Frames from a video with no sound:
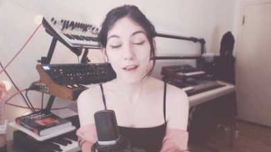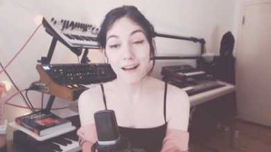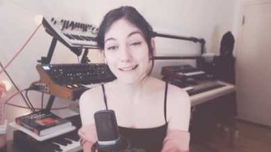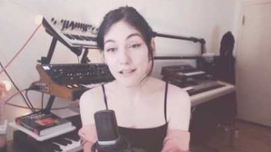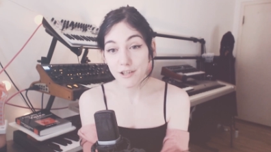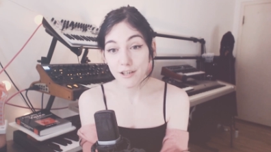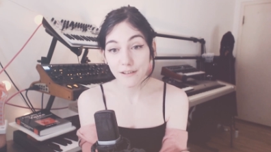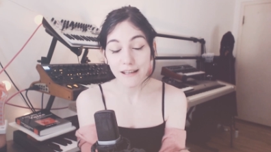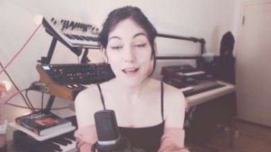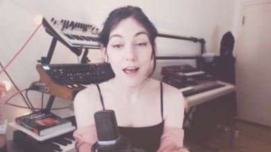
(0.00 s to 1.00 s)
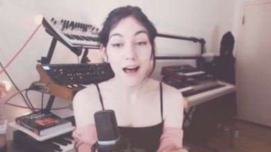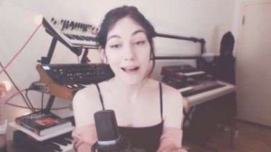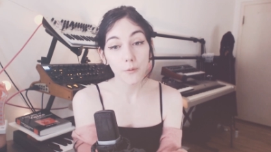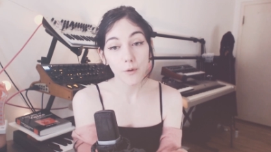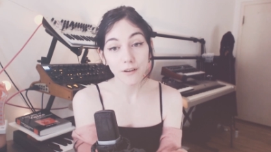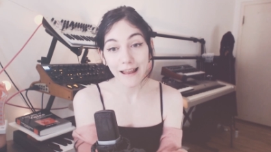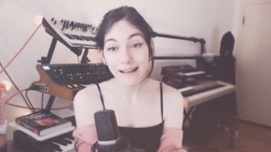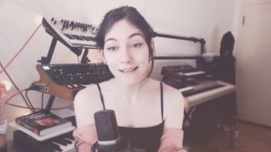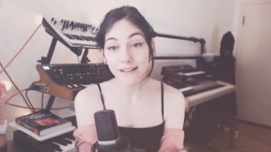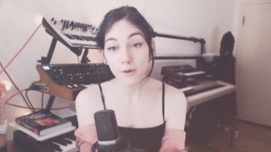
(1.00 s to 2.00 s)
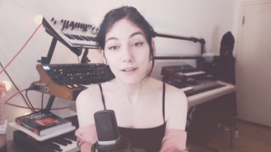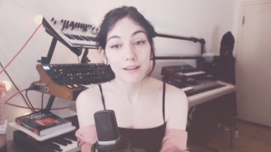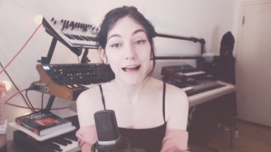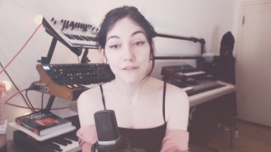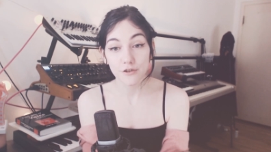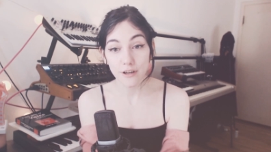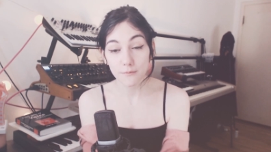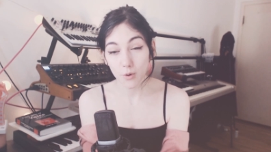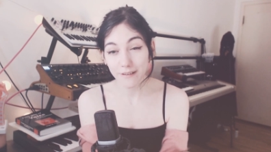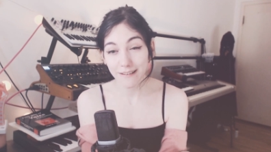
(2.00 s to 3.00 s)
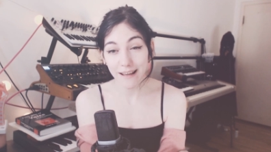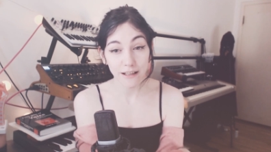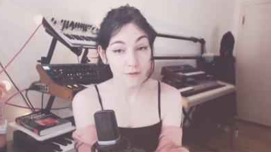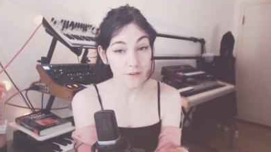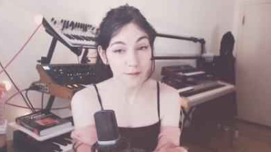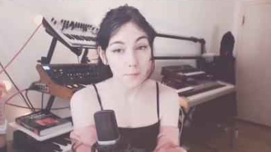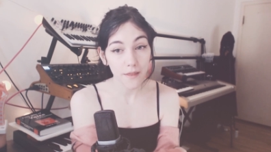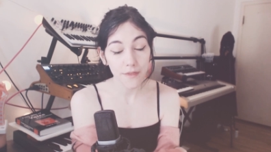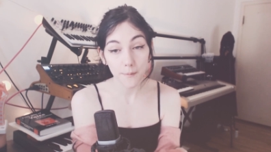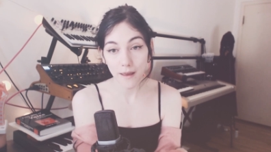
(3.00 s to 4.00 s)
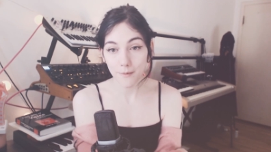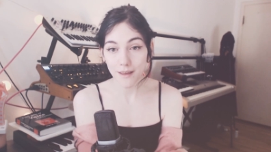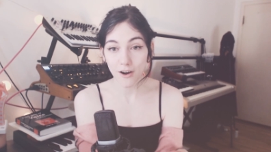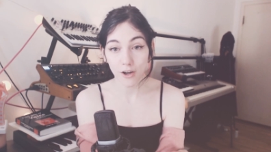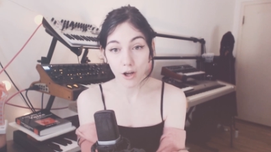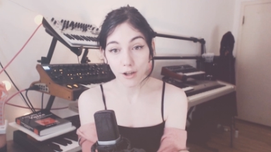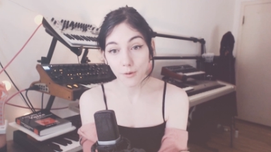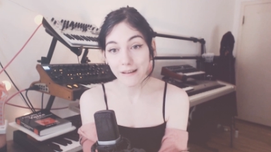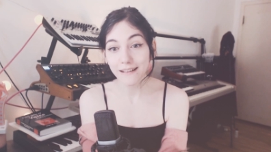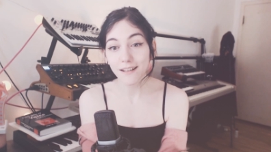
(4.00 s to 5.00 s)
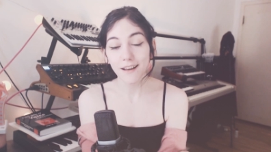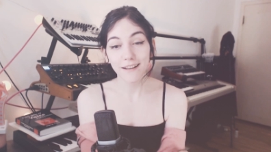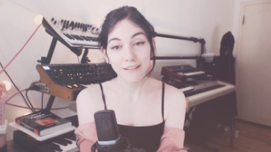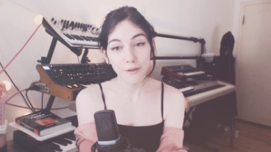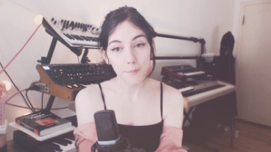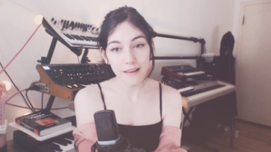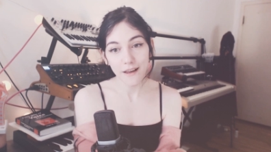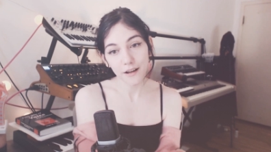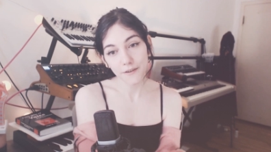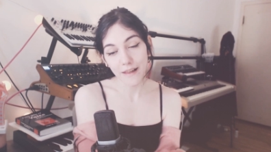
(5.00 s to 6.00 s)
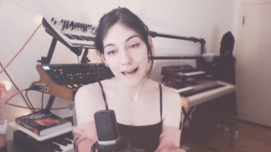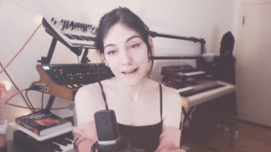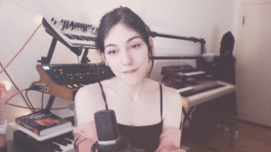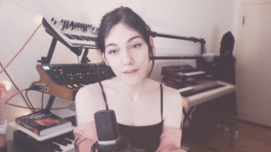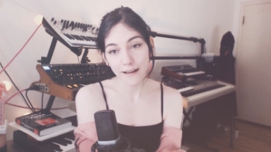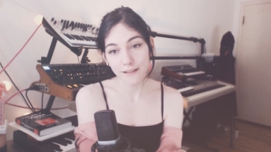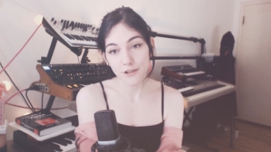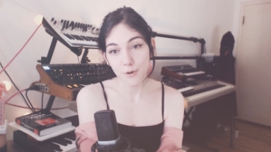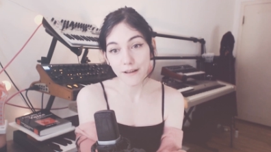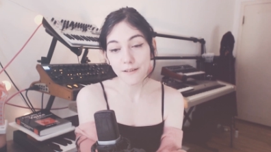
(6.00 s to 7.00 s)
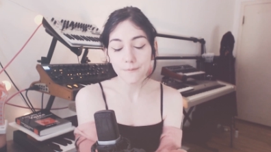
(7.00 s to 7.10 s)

Additionally, I will likely do a live stream towards the end of this month, maybe on Halloween, so be there for that if you'd like to join.